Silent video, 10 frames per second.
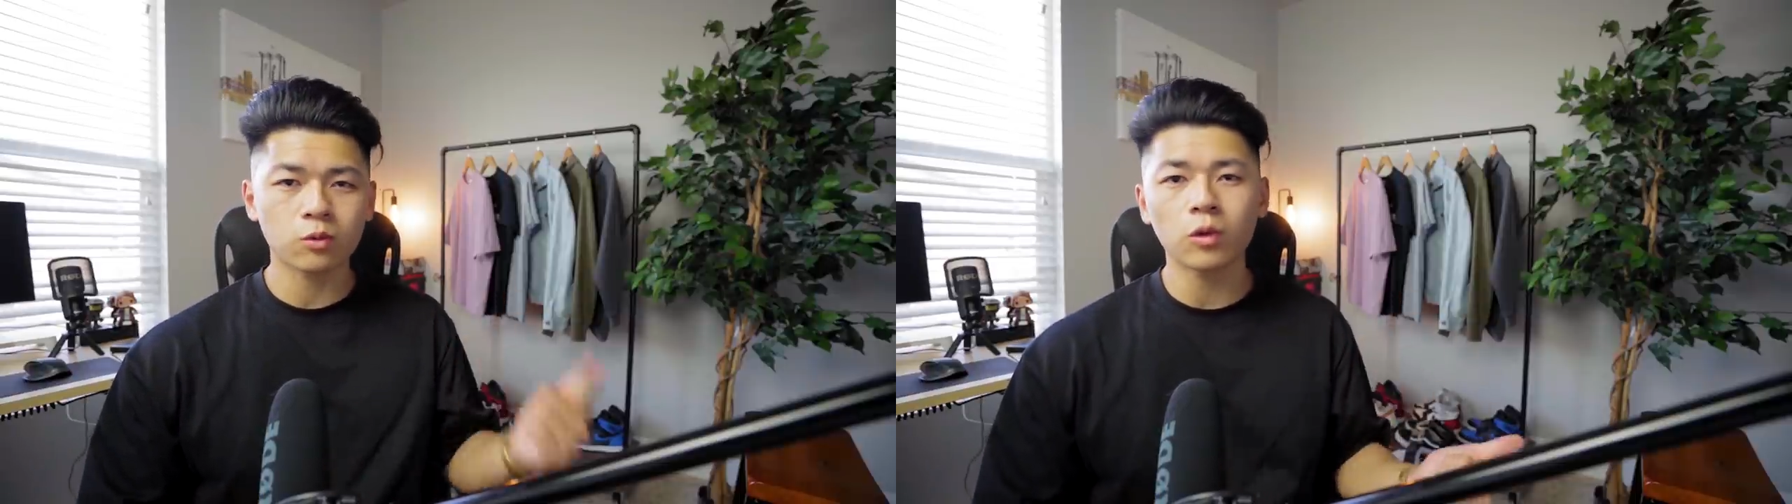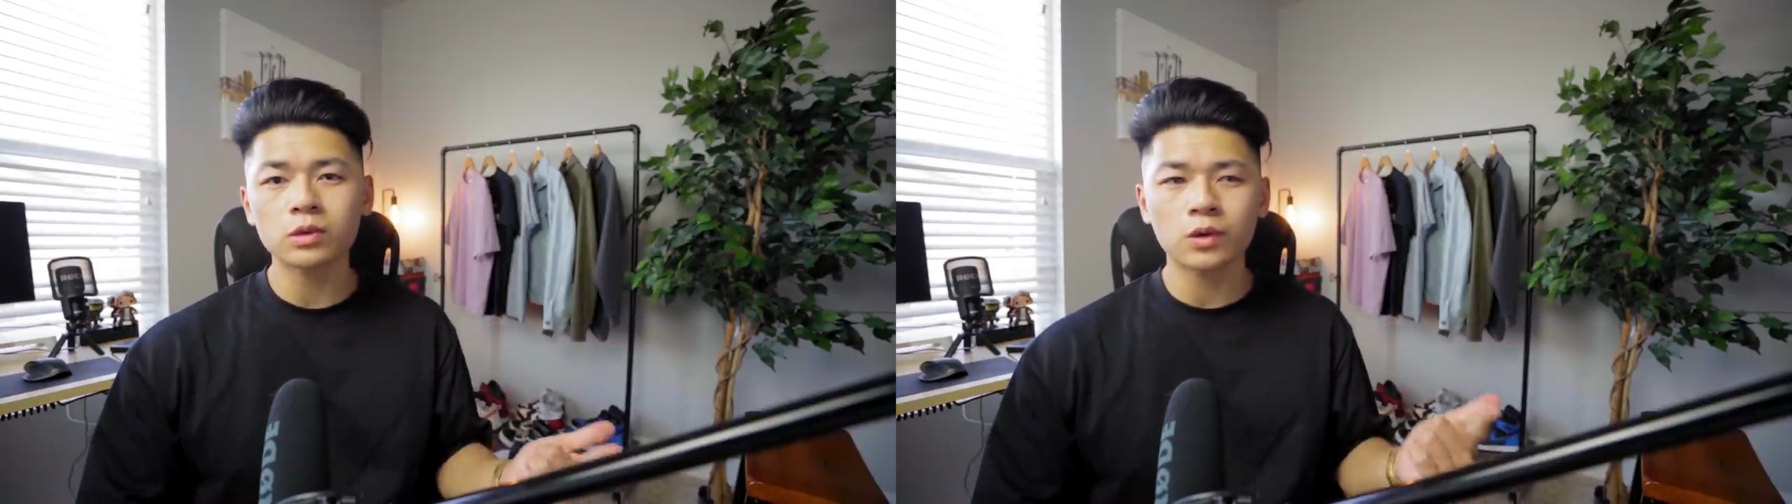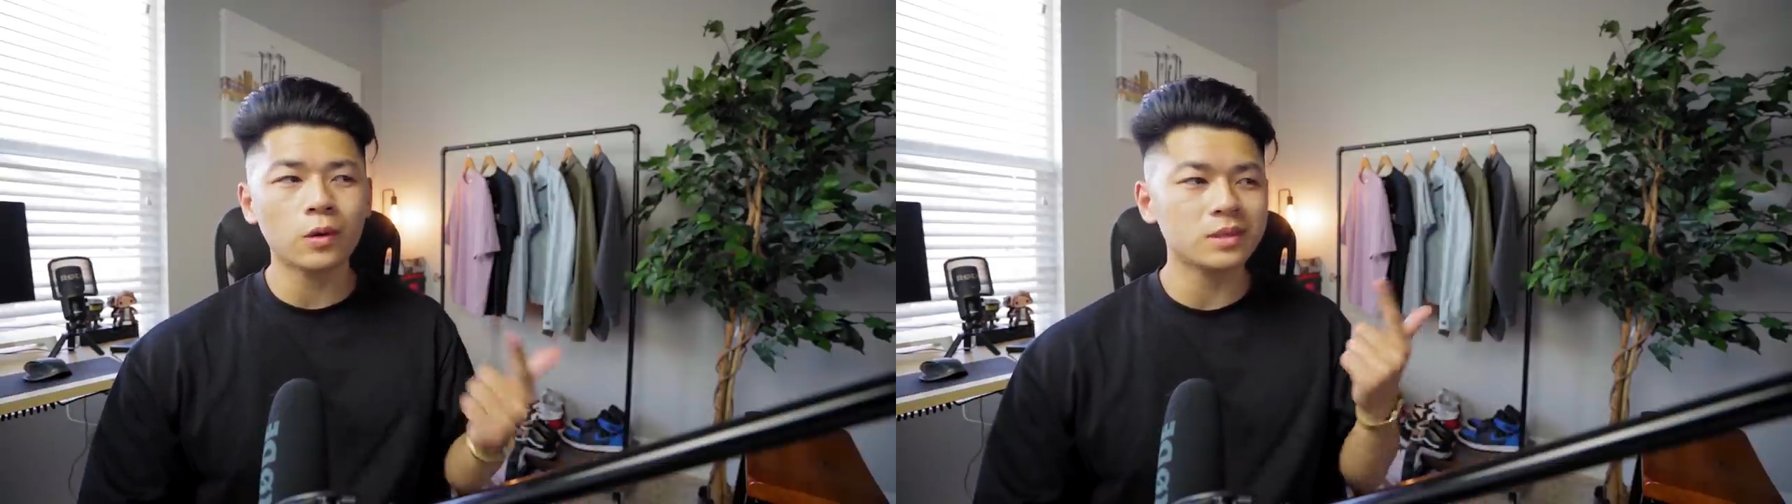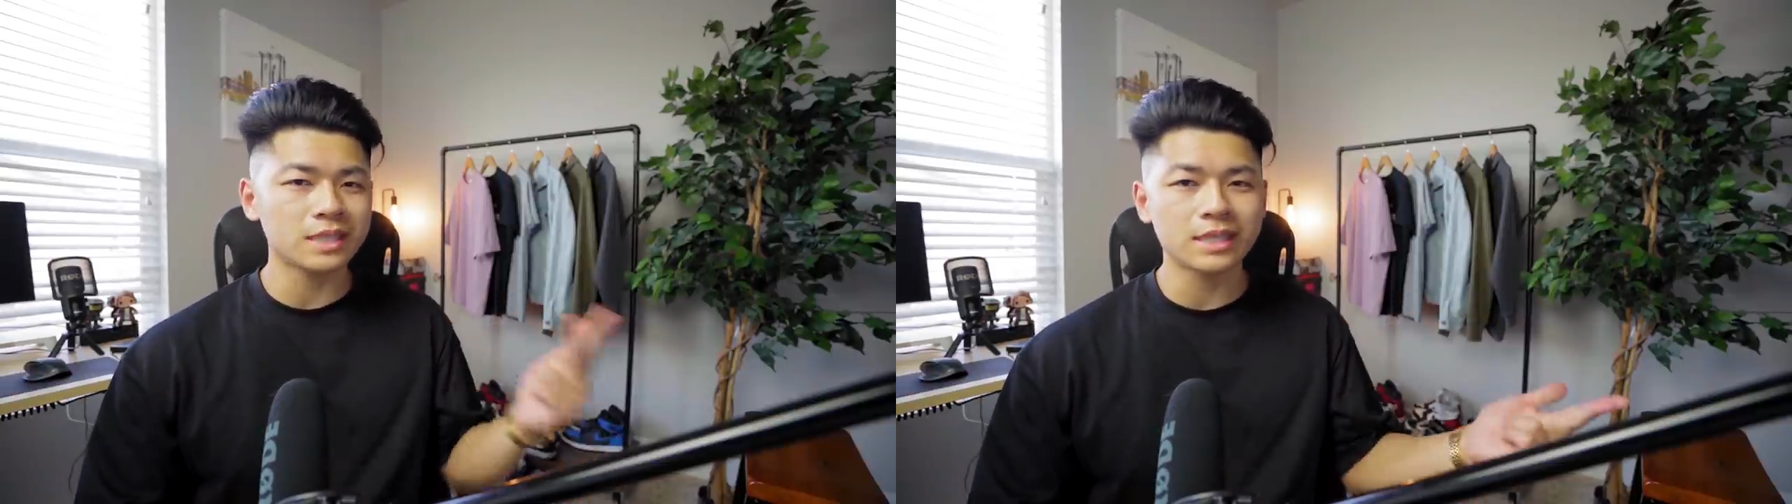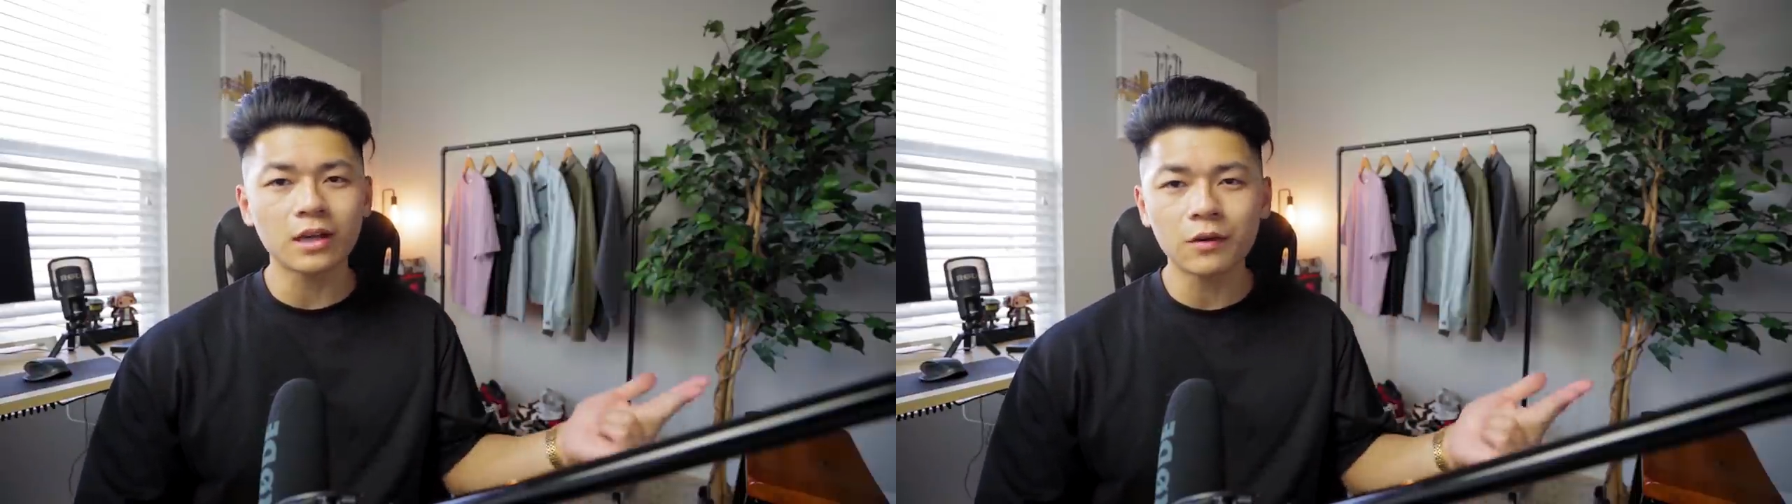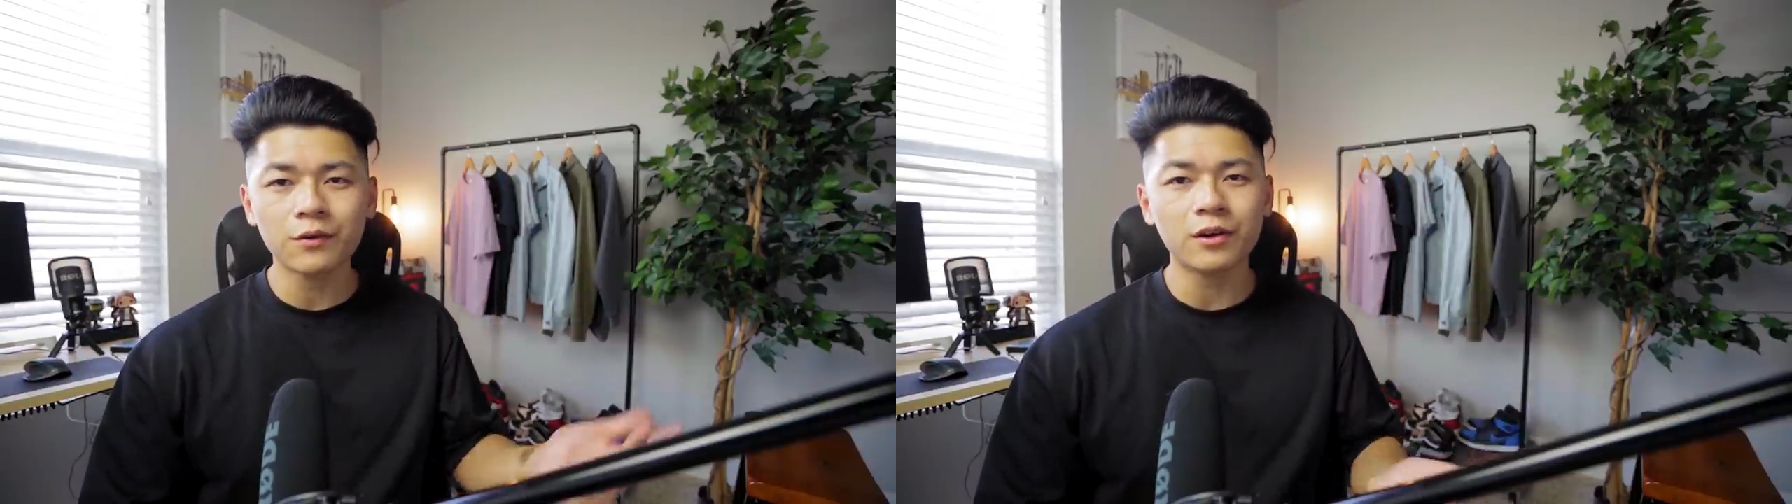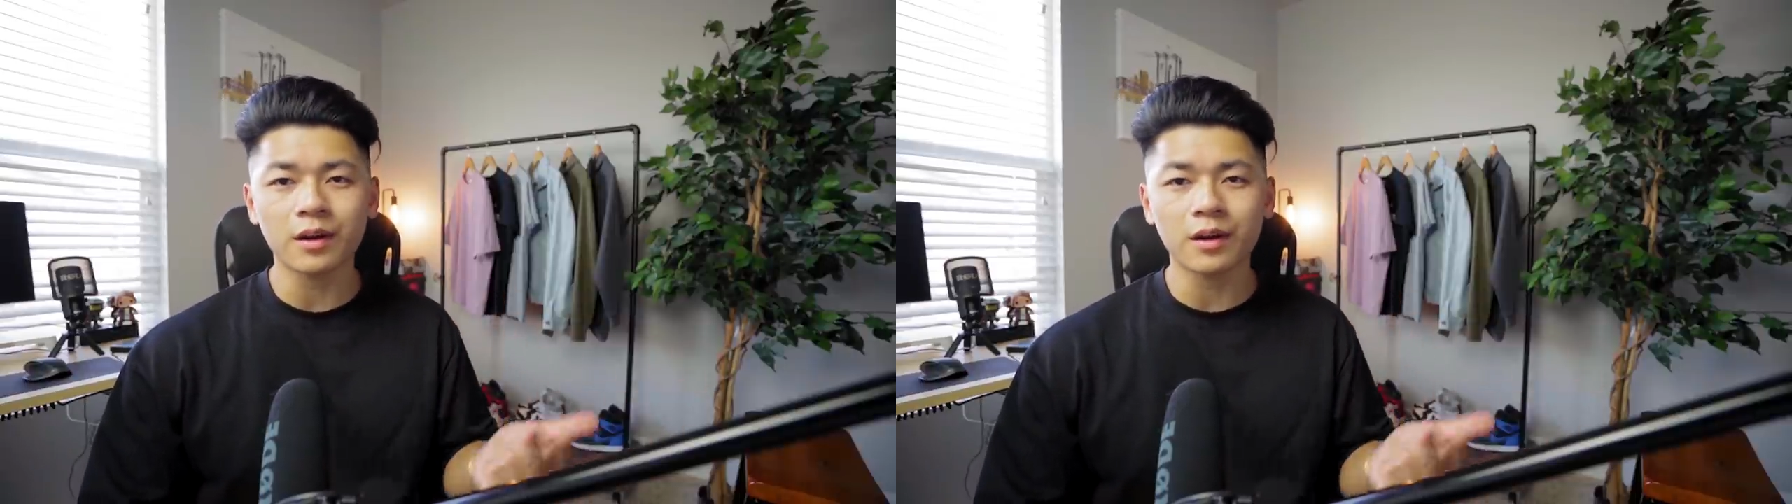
rose gold, silver,